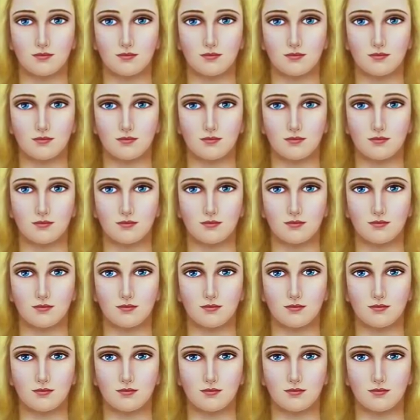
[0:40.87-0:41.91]

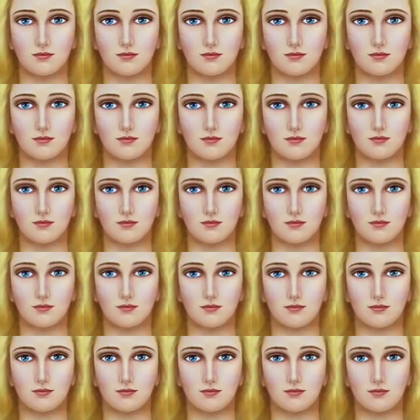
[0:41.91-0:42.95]

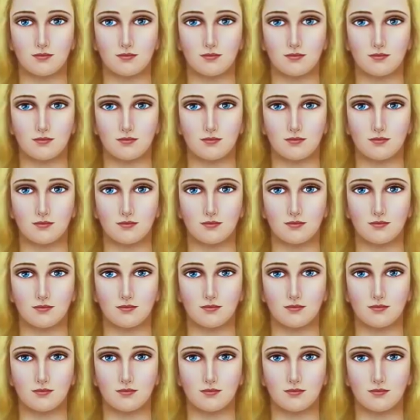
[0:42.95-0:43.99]

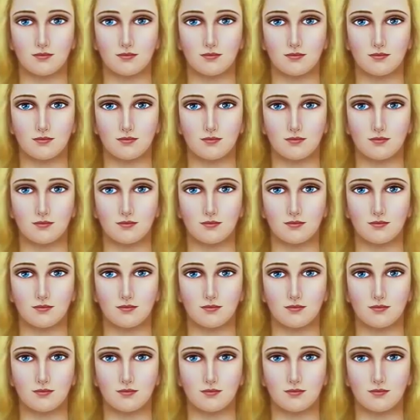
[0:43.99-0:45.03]

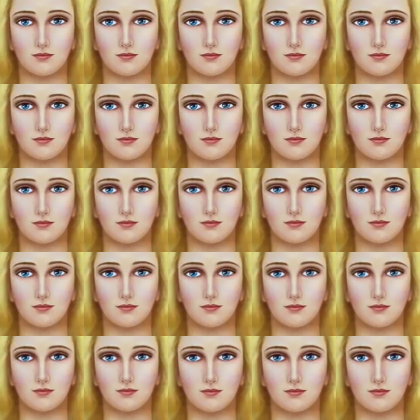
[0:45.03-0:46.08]

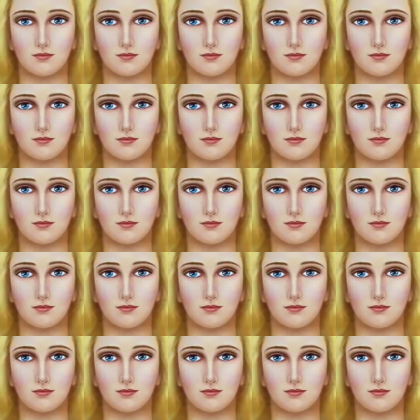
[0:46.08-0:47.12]

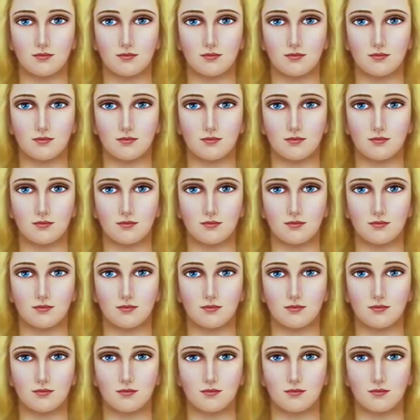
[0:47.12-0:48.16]

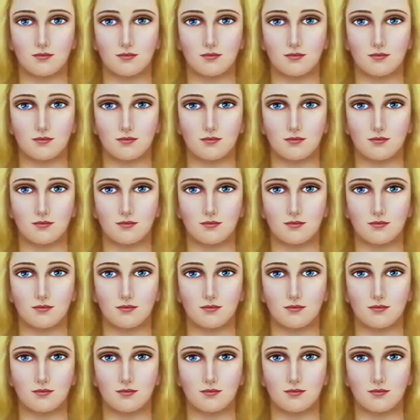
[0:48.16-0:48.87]
(no lip movement)